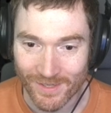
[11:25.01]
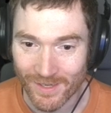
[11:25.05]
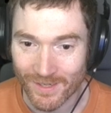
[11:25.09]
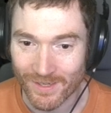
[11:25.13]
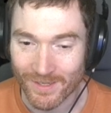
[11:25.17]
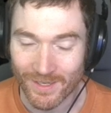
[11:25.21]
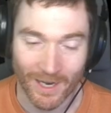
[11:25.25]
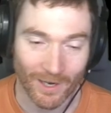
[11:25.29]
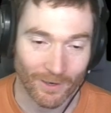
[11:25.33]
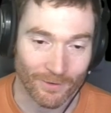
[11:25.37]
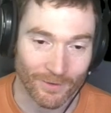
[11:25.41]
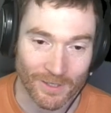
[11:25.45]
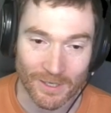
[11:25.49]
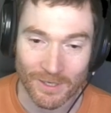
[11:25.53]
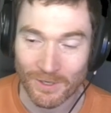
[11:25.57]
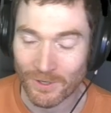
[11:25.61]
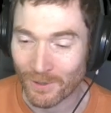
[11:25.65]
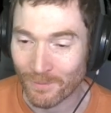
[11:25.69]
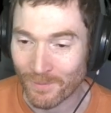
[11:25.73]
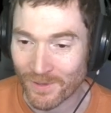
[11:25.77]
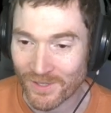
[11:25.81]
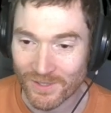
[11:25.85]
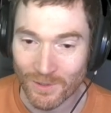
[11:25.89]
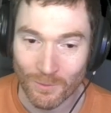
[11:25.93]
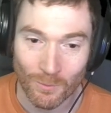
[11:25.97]
entirely
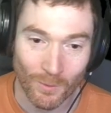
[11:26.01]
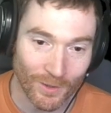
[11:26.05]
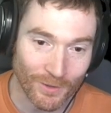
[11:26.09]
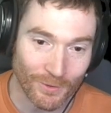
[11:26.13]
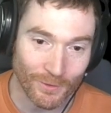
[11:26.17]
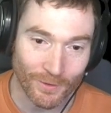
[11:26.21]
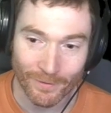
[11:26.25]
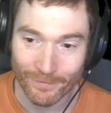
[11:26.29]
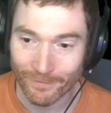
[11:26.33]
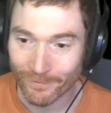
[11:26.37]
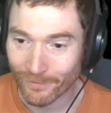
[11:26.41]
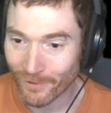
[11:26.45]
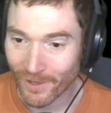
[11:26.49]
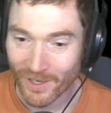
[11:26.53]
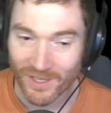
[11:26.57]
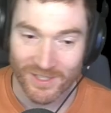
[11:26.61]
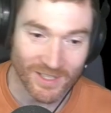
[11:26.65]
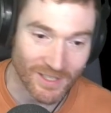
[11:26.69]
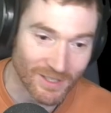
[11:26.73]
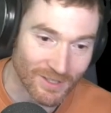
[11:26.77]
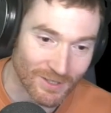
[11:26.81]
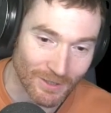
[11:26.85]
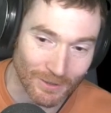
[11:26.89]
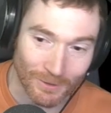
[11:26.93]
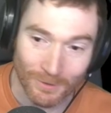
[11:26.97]
determines on what you can flex
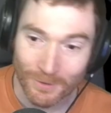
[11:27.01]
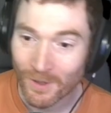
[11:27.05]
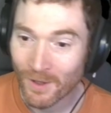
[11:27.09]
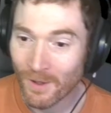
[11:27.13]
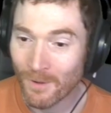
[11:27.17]
into.